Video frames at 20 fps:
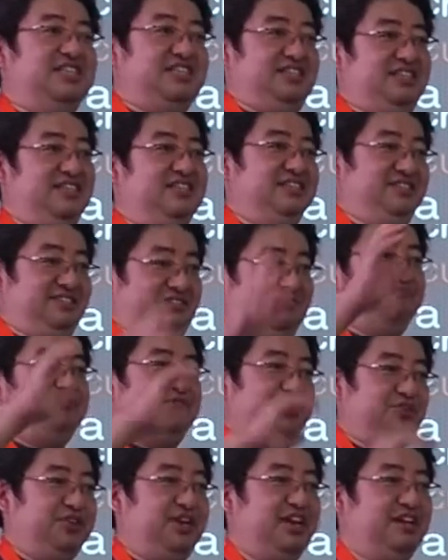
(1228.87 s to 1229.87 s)
Don't have
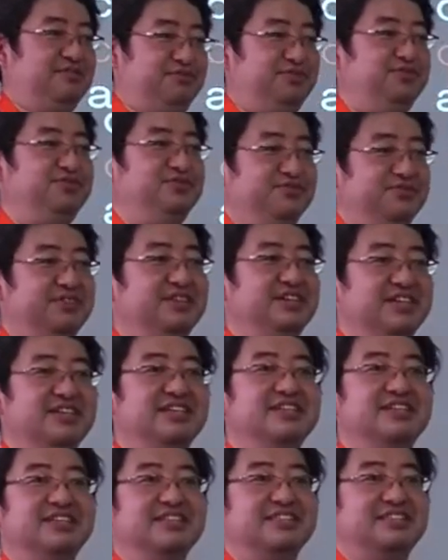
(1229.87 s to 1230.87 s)
to take
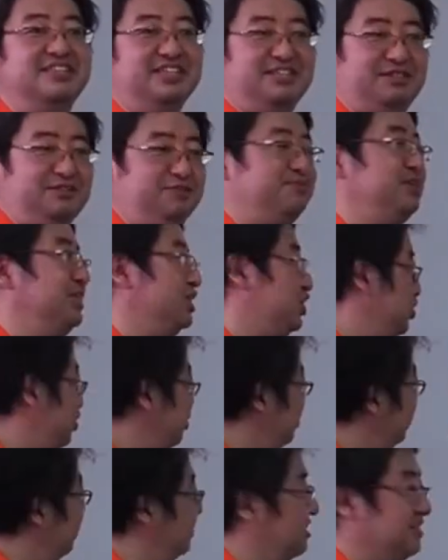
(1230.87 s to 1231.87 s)
a picture.
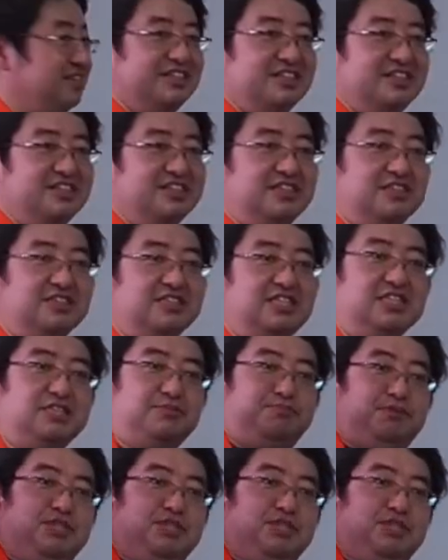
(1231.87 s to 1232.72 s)
Take a picture of me.